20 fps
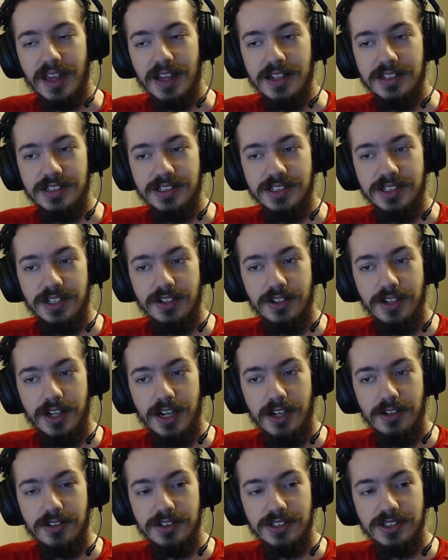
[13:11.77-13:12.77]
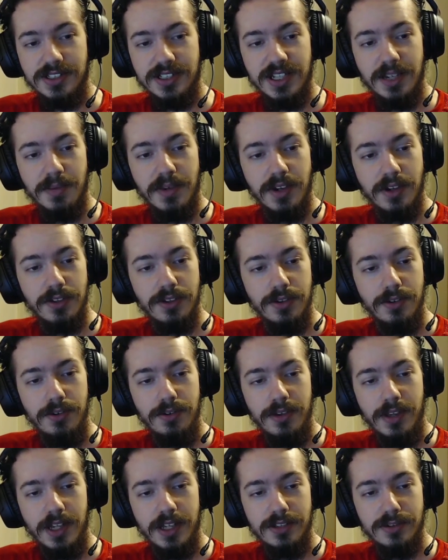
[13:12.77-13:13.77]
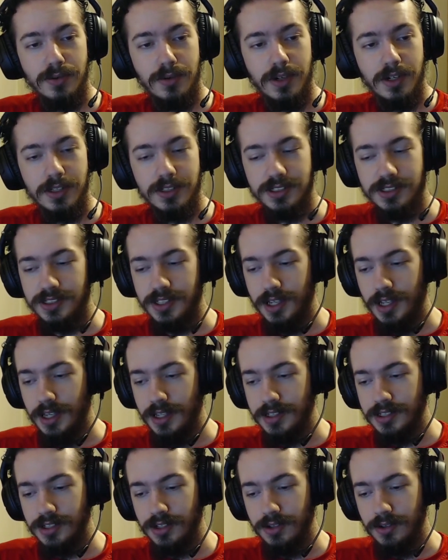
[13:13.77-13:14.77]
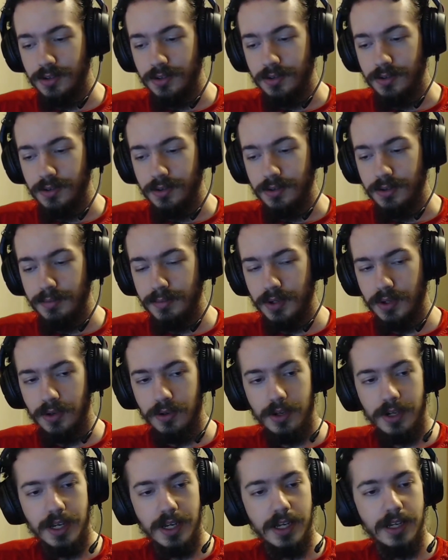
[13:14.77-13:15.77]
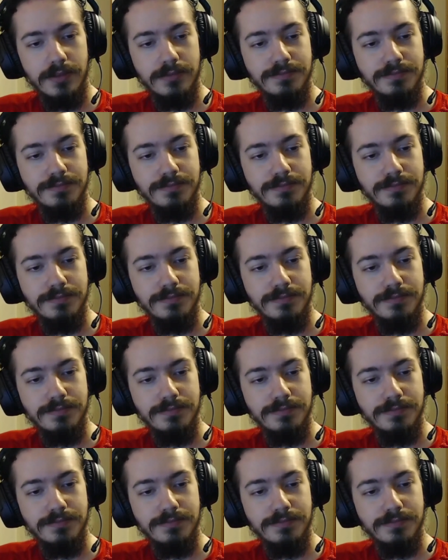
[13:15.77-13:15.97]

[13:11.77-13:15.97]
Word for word: Considering I was skimming through that once, and oh boy.